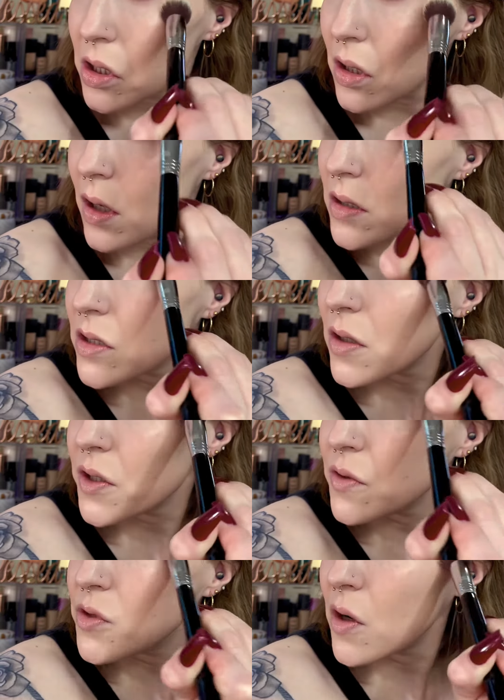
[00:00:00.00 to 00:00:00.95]
Also,
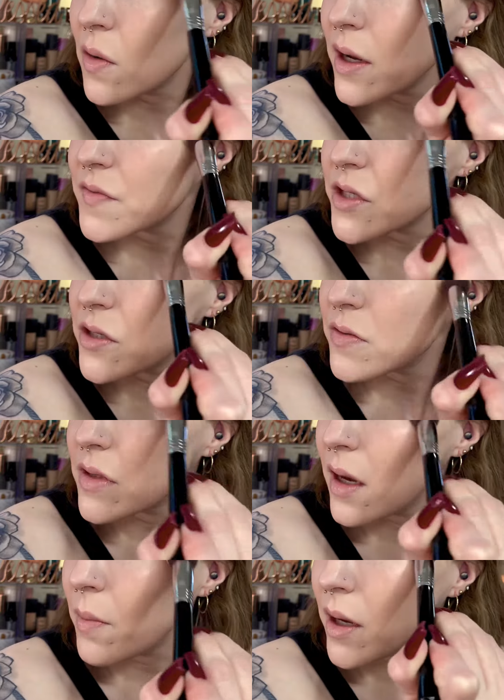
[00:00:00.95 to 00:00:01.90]
you don't have to use
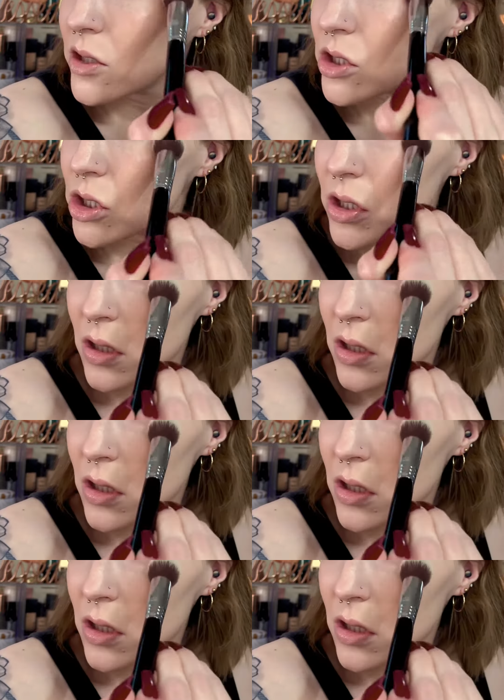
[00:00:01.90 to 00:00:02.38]
that much.